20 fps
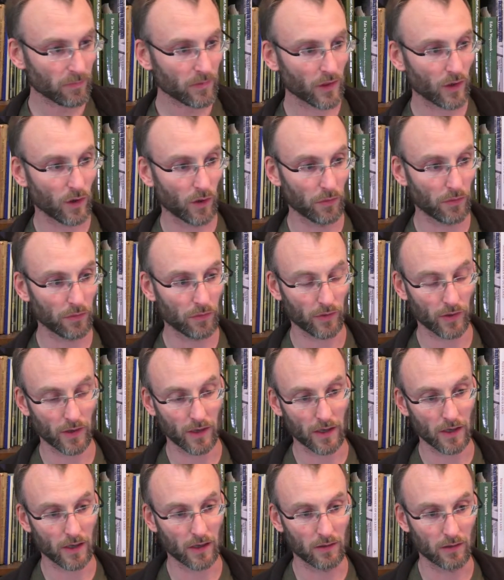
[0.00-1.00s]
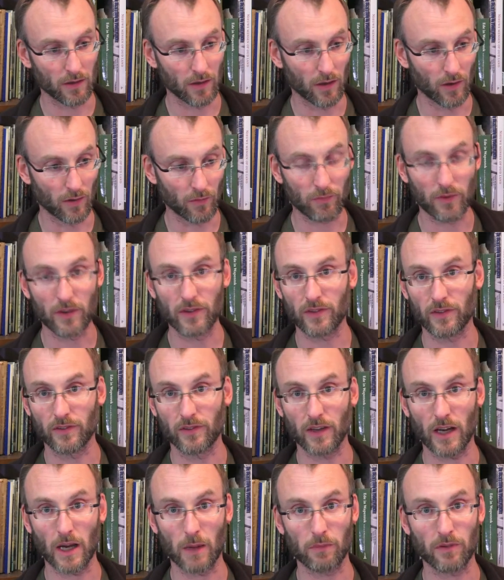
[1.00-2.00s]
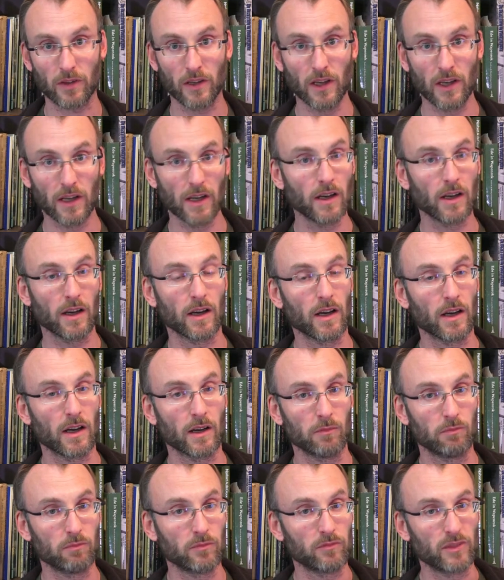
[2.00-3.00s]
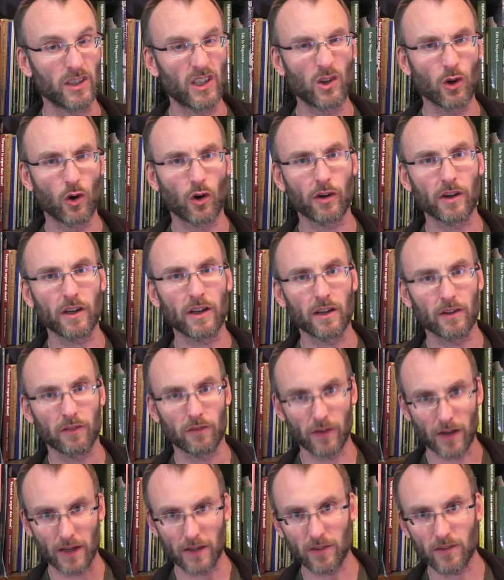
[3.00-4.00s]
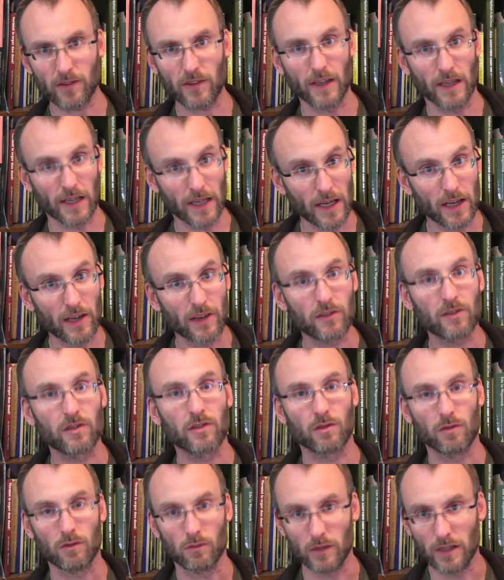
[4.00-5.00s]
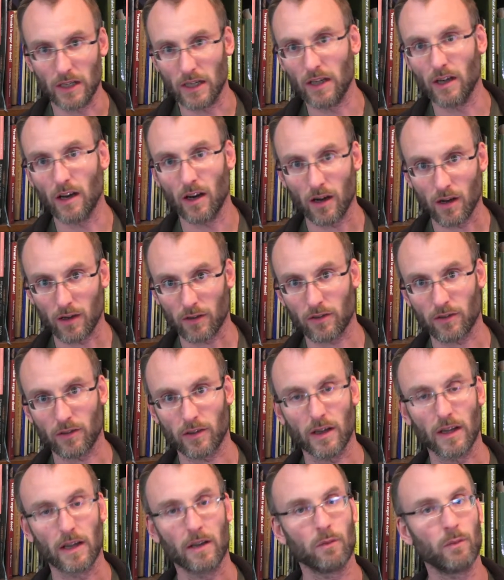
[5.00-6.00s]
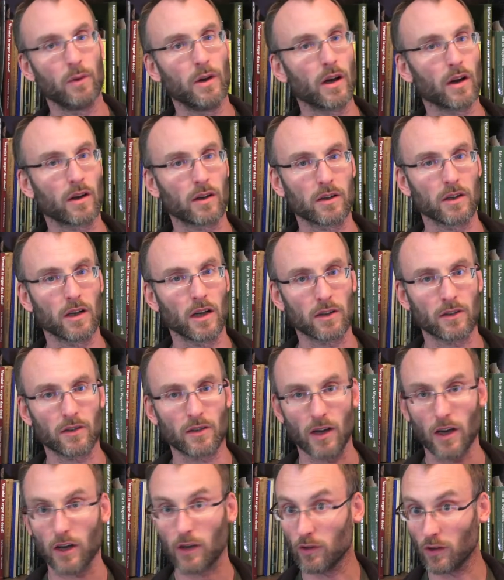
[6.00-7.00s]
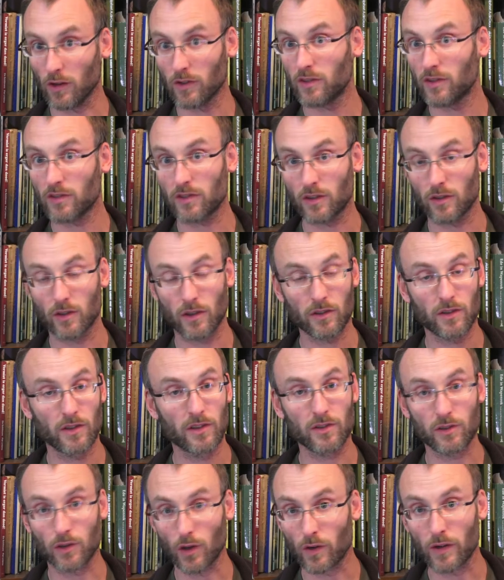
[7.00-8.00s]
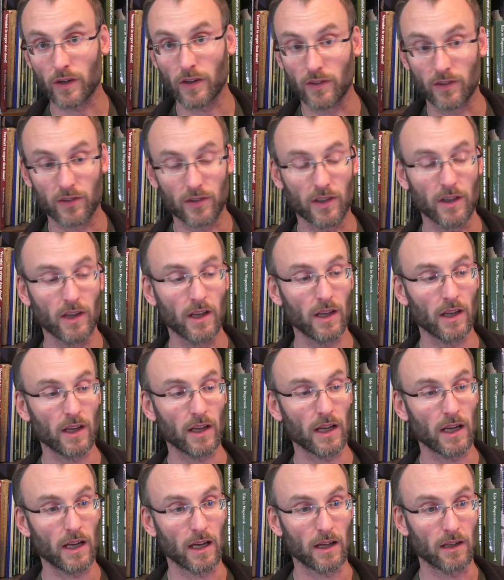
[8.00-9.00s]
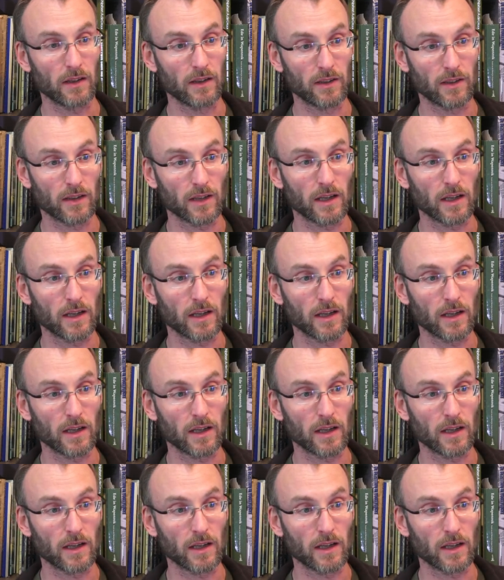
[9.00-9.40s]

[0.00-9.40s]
of recent times, recording events is really hard, and archaeologists are not historians, and